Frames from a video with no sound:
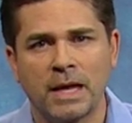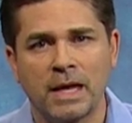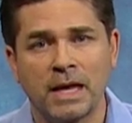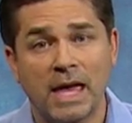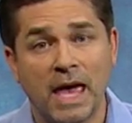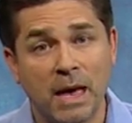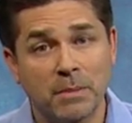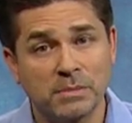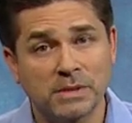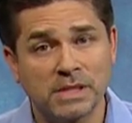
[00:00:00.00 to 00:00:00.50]

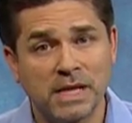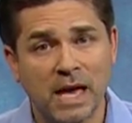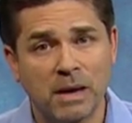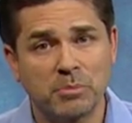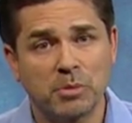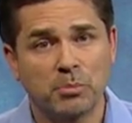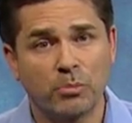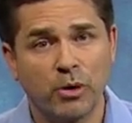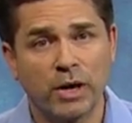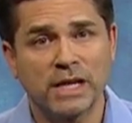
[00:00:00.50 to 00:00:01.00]

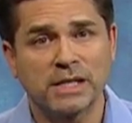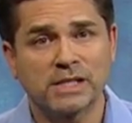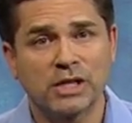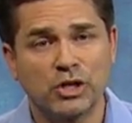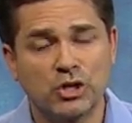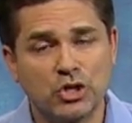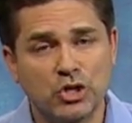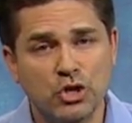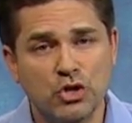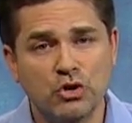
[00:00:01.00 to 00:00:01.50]
MSAP brings a
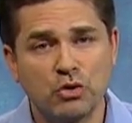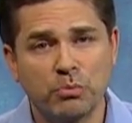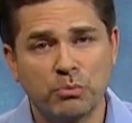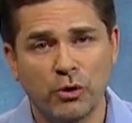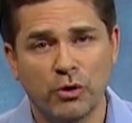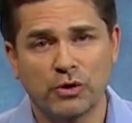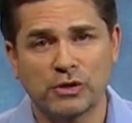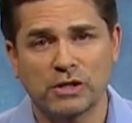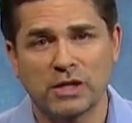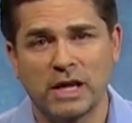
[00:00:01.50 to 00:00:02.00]
new
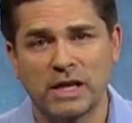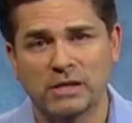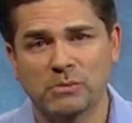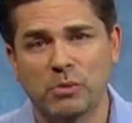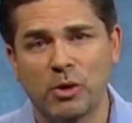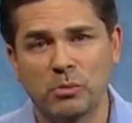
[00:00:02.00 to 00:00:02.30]
personalized